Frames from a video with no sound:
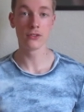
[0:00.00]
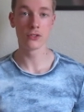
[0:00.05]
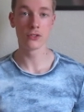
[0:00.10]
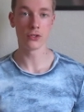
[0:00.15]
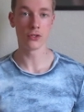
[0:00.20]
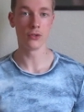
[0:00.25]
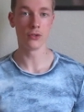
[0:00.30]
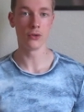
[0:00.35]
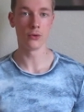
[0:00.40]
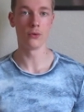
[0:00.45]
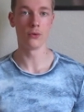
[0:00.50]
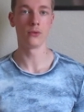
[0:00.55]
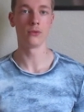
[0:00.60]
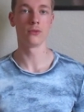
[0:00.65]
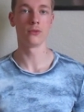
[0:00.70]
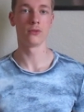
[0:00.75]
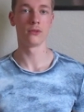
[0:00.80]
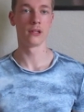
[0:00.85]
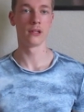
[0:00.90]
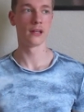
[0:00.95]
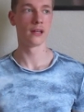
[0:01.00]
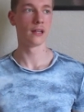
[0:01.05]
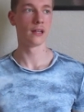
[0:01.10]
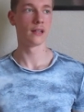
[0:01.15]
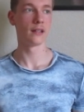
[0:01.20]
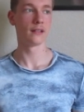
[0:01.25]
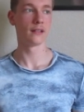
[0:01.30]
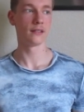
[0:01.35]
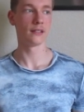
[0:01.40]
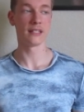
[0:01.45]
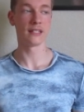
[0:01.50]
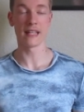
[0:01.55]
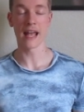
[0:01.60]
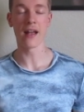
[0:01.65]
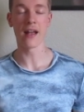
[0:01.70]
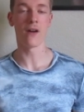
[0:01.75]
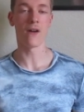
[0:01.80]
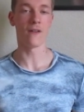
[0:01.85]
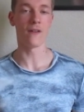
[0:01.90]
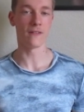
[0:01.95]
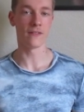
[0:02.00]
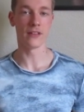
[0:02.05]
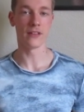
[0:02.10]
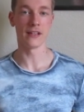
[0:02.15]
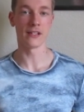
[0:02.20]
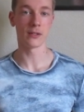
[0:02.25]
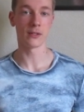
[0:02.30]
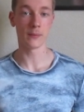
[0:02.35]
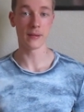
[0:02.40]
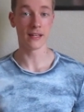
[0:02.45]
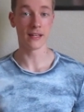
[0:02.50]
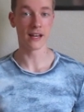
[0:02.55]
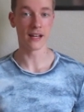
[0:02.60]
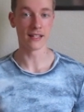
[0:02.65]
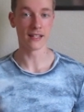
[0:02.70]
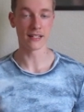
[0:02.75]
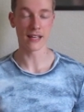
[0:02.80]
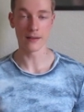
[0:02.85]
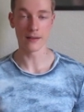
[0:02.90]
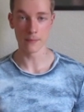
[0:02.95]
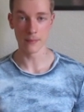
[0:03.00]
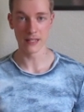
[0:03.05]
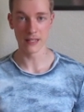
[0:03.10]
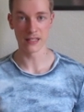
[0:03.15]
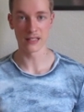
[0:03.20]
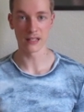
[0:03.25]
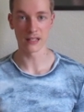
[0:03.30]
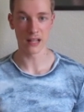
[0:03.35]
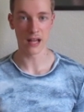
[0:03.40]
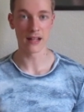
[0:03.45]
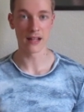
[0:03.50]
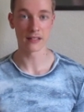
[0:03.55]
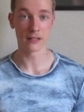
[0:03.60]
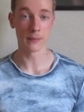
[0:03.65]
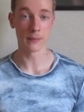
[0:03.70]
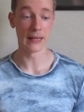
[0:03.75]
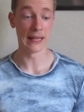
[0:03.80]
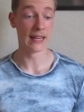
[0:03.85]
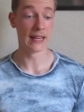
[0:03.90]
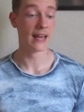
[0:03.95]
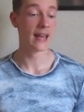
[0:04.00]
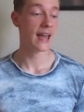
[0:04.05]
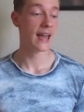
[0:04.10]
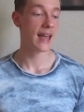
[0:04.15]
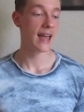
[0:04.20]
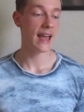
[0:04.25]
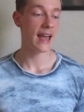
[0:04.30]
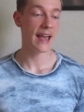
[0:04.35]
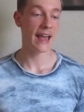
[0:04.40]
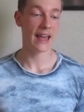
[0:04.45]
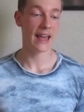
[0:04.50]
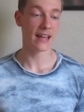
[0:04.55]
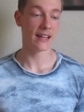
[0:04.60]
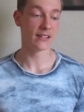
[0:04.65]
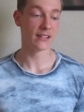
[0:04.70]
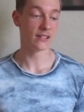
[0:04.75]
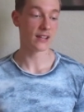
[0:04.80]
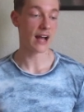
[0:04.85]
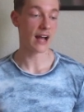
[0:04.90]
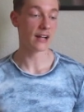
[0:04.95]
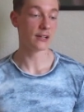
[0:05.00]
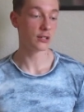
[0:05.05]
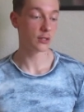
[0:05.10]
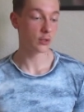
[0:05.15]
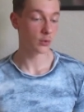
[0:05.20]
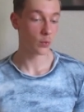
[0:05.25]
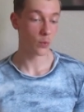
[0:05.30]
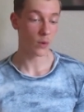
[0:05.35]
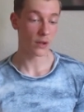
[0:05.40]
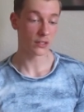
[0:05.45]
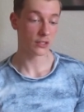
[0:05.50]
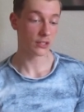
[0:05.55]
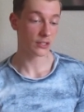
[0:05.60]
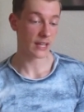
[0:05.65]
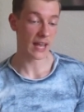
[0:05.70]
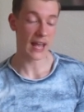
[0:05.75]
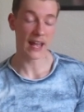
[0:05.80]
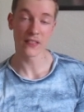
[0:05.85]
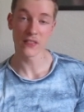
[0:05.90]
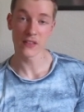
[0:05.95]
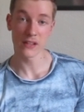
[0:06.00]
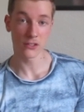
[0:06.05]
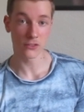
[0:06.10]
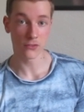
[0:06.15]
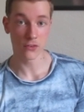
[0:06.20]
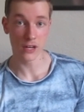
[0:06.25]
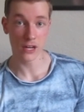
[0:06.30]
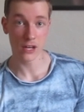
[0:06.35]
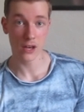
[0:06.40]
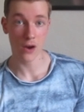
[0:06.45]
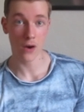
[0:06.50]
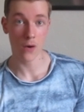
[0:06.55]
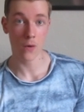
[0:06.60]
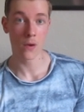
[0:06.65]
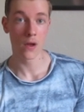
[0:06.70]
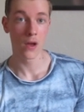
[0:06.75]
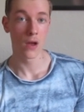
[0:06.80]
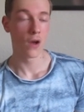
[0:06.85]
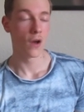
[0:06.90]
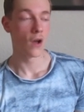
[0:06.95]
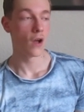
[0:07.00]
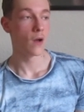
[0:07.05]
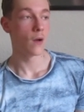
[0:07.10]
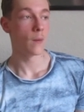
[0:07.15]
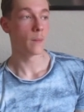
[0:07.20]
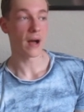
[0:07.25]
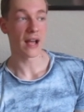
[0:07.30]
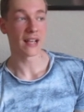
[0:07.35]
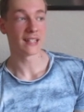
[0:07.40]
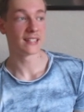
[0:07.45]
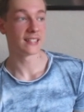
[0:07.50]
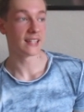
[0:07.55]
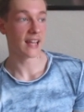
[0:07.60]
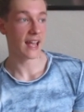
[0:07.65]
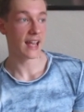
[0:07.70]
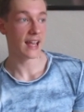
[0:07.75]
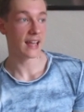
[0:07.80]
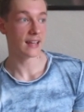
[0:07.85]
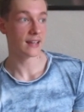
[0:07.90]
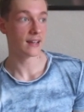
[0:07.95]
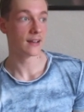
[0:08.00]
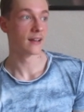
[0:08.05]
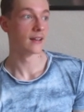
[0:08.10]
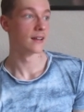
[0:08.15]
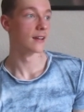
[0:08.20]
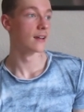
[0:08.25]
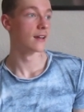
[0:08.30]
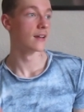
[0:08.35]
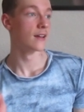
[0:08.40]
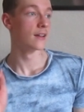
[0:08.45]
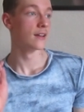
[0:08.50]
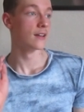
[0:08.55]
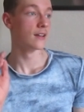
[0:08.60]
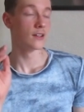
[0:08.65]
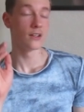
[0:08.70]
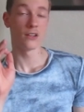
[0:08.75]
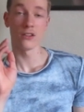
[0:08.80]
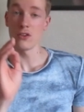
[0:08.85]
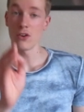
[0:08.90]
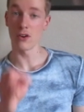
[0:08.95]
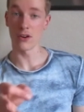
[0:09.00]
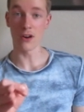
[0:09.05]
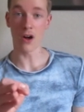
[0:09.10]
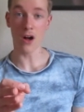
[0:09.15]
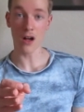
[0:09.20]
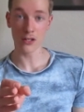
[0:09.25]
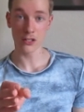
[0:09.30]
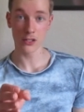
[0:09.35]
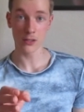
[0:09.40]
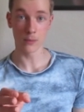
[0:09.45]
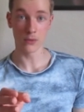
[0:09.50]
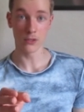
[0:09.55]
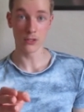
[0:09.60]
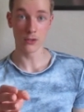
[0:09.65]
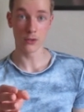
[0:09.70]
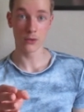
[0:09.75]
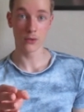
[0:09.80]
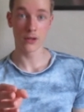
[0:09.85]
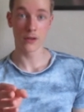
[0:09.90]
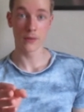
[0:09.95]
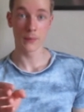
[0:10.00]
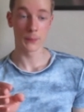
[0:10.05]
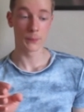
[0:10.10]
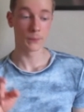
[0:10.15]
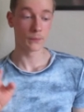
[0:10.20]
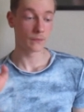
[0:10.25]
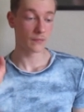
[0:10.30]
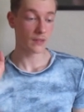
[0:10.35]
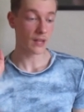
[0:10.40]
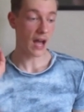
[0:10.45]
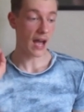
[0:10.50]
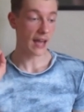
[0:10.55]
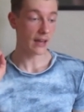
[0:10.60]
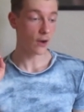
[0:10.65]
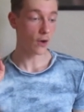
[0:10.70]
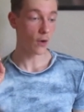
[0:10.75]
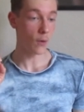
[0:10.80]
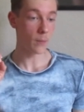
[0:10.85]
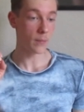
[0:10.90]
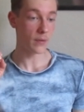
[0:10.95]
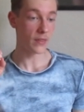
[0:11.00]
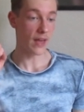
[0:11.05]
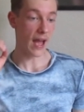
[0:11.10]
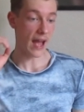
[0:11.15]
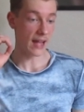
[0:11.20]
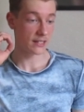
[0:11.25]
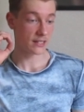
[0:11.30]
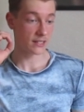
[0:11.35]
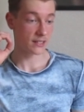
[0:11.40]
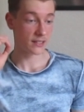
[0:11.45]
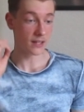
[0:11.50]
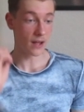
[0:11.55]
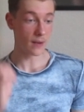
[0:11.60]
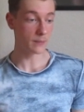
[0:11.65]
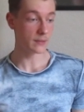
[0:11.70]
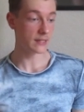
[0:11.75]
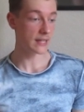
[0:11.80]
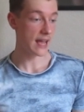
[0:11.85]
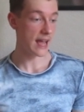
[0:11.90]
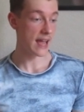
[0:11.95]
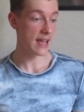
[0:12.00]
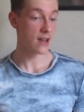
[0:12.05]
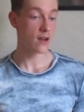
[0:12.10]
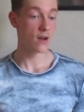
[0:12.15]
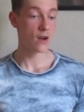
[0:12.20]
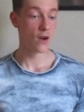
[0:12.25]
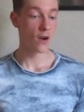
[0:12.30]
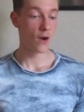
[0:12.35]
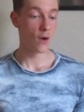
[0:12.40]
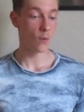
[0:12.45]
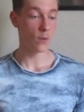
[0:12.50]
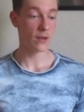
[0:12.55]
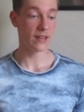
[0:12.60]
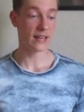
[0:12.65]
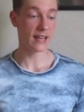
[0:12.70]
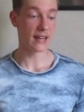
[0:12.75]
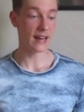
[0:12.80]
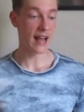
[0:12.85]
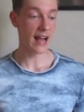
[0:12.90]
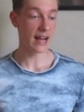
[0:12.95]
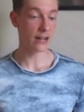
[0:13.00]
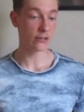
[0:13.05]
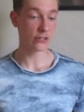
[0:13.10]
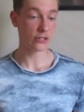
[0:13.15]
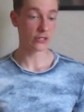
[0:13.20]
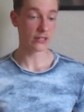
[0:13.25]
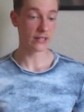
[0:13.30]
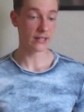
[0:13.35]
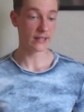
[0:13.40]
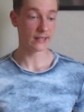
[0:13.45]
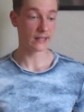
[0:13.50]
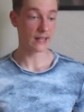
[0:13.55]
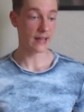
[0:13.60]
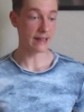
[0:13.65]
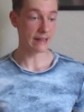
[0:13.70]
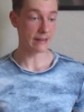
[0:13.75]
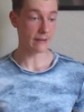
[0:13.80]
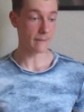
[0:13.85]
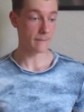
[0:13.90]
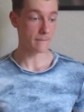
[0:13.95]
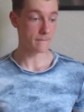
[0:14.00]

to say all of this because it means a lot to me. And I just want to end this video by saying you're an awesome dude. I hope that someday we can actually like